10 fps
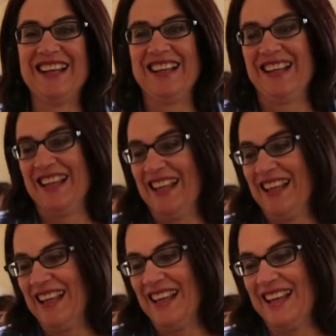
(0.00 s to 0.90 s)
got
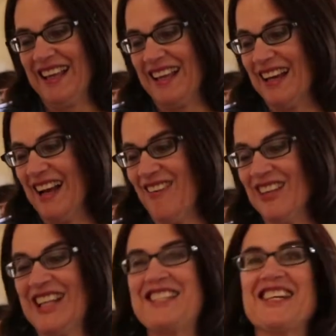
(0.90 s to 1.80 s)
married, and
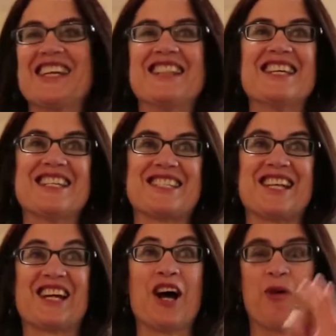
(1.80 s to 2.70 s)
started a family.
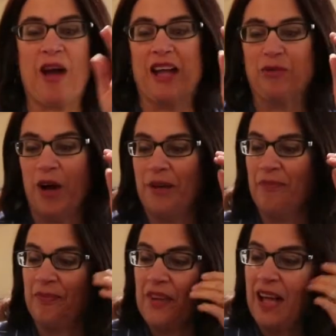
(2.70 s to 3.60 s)
But their love for their
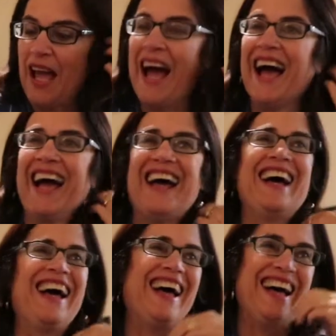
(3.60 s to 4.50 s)
alma mater has
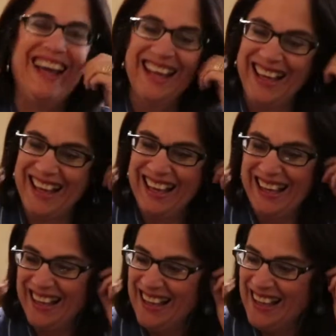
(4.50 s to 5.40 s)
not changed.
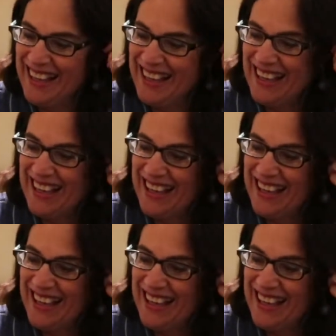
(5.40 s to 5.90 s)
Since their